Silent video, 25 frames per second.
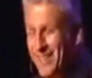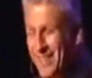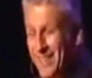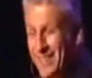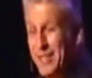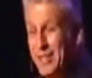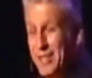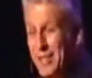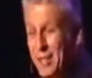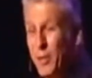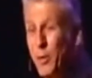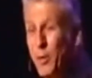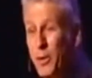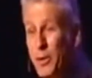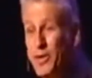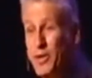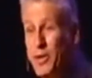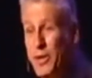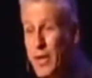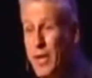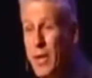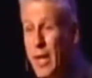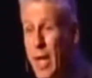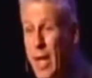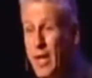He said, you want to
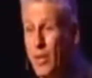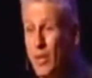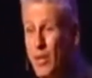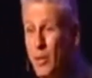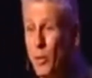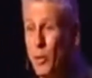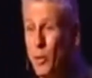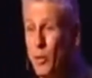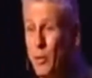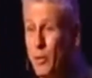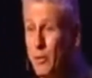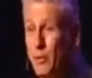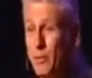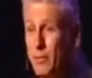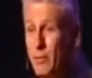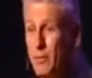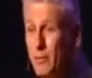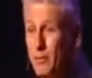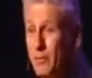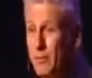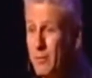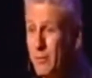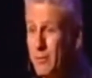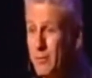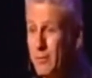see an actual
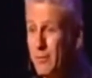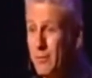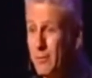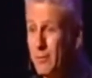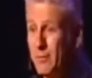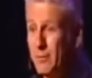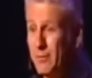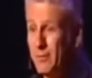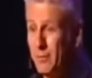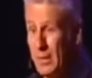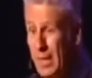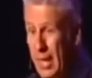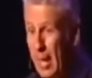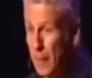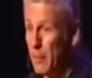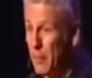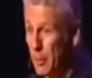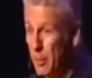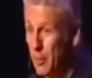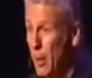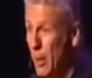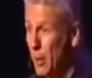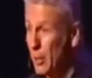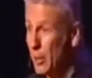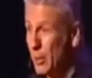
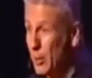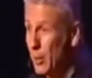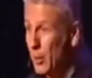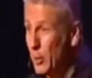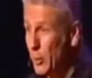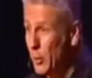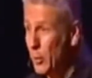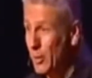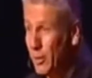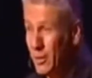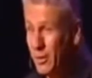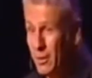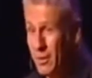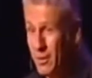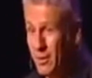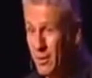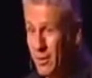laminin molecule?